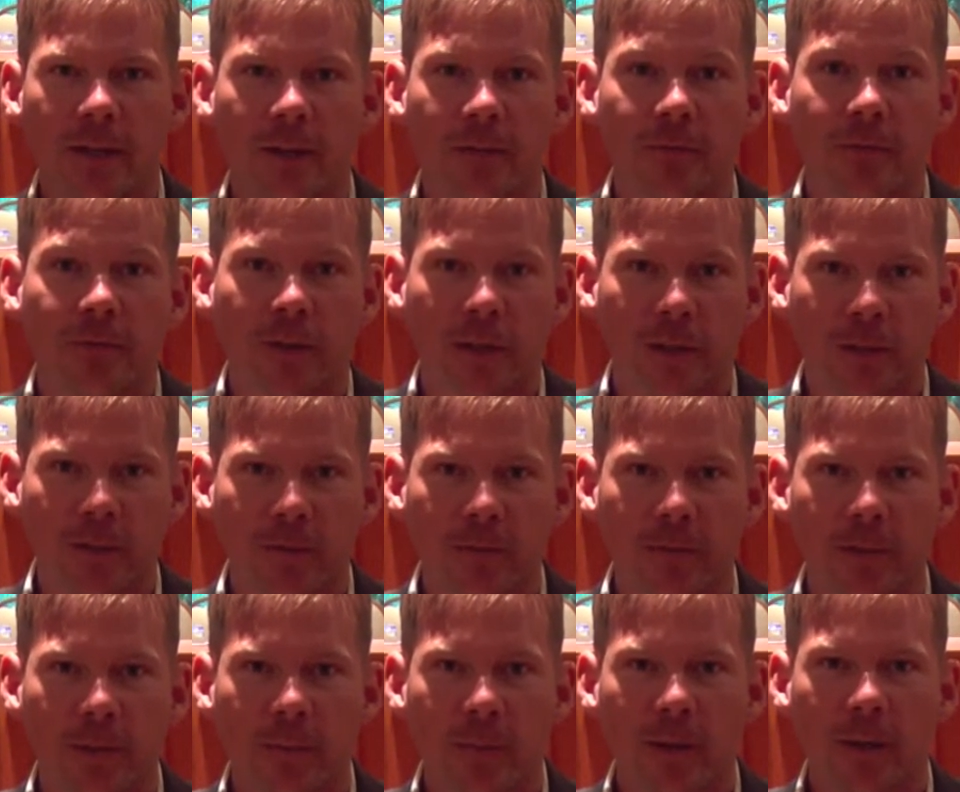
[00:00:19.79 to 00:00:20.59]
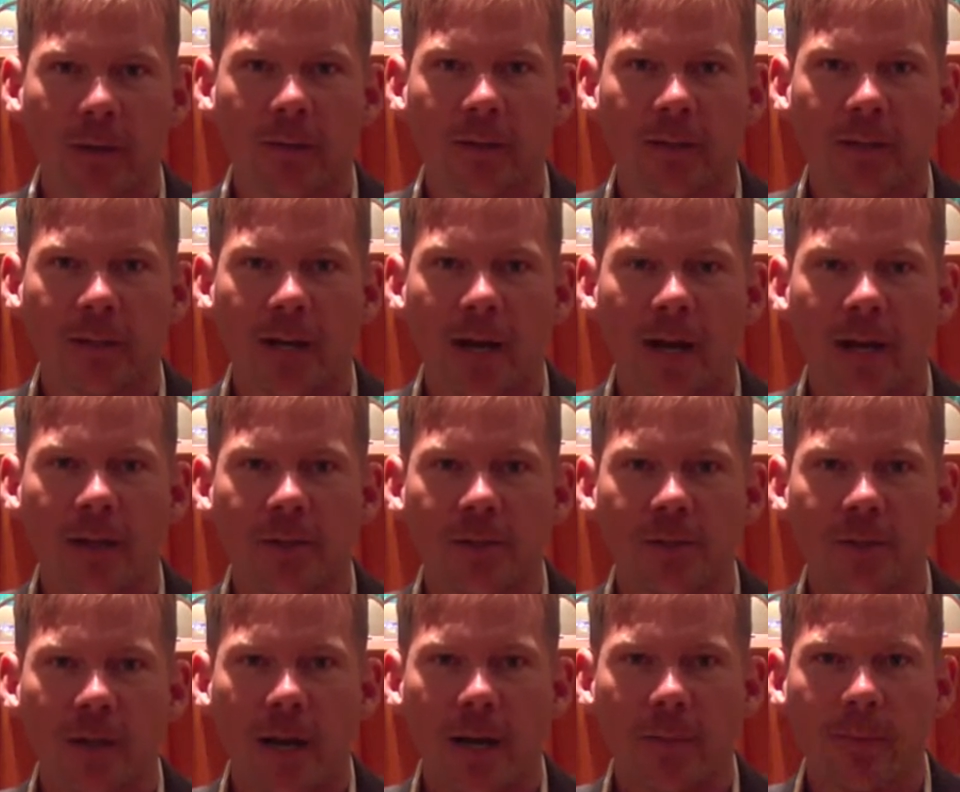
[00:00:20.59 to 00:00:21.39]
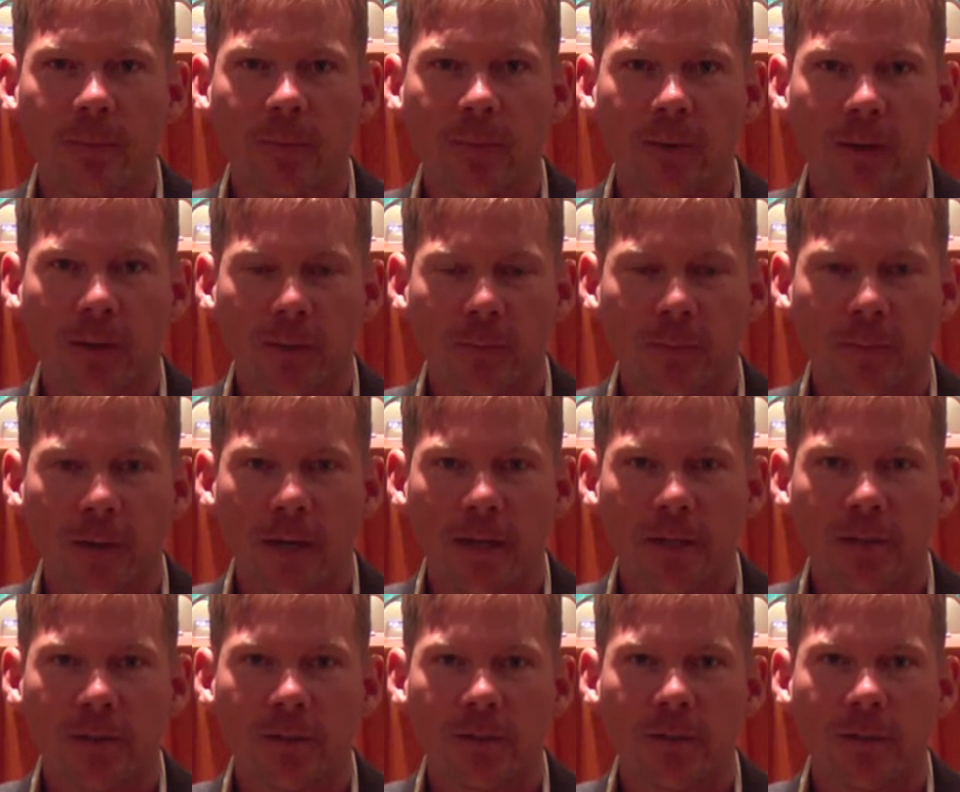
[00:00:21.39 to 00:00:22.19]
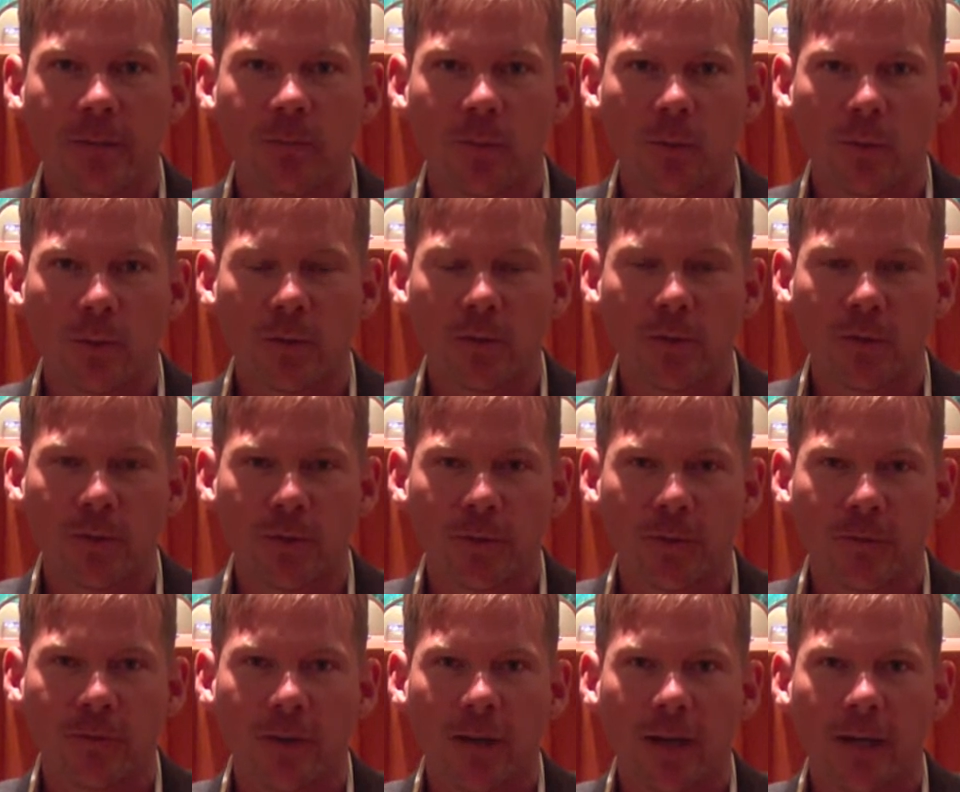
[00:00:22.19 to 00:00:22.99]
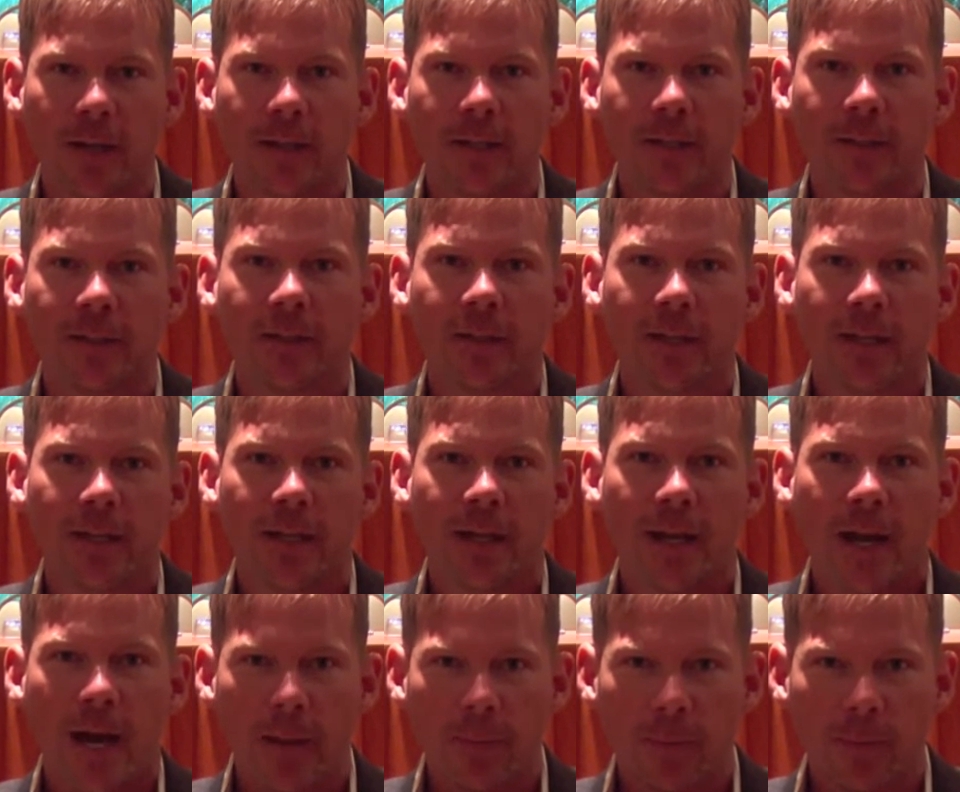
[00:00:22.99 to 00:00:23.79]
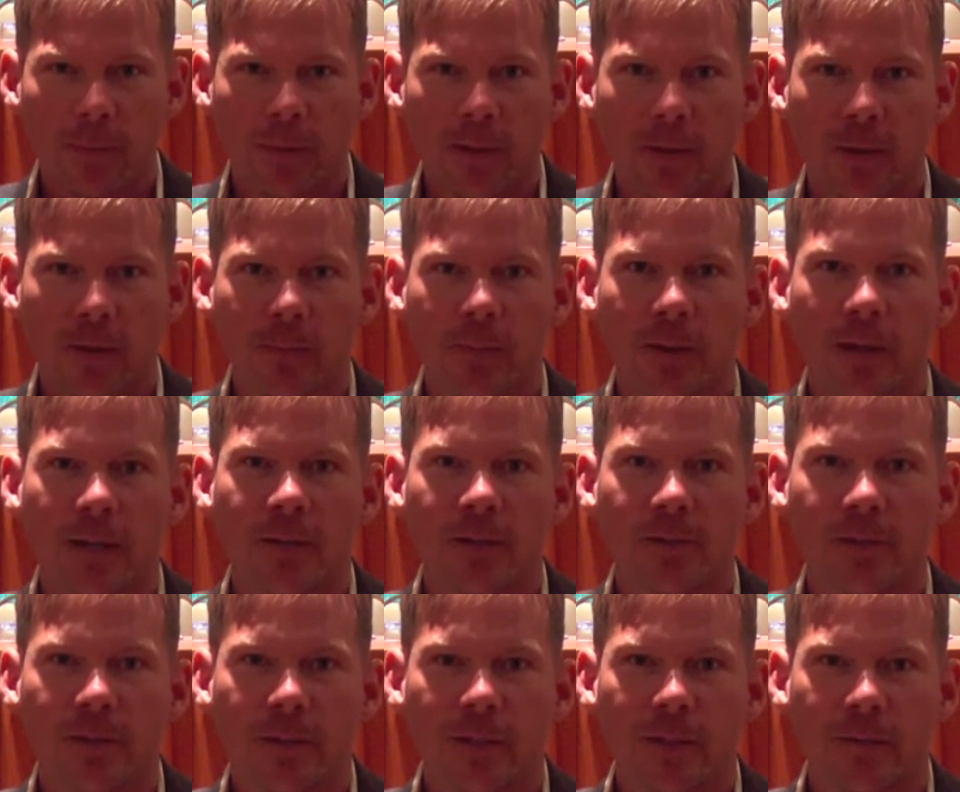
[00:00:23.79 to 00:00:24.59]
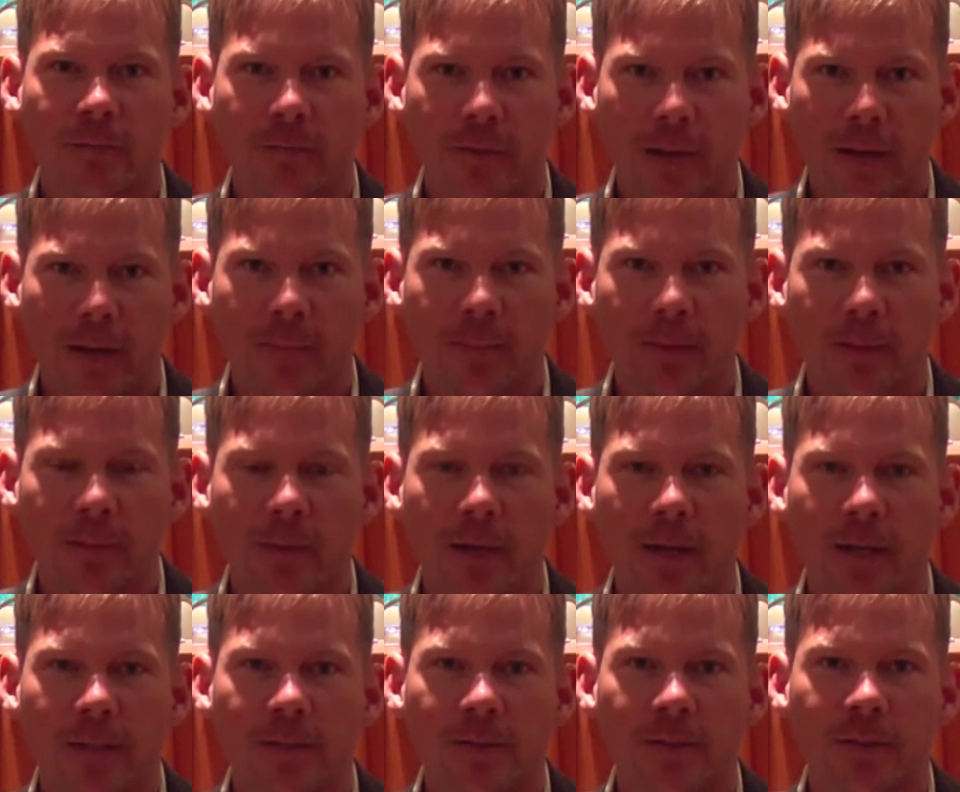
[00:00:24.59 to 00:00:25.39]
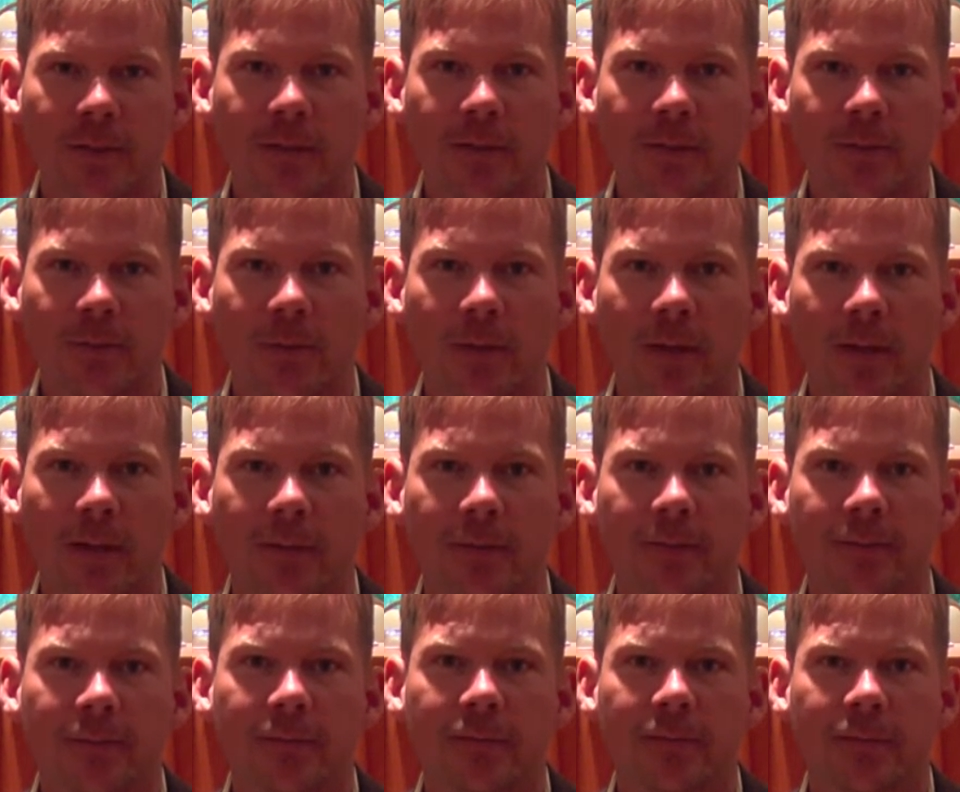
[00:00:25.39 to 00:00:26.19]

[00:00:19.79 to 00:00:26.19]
fellow of the American College of Hyperbaric Medicine, and board certified in hyperbaric medicine and family medicine as well.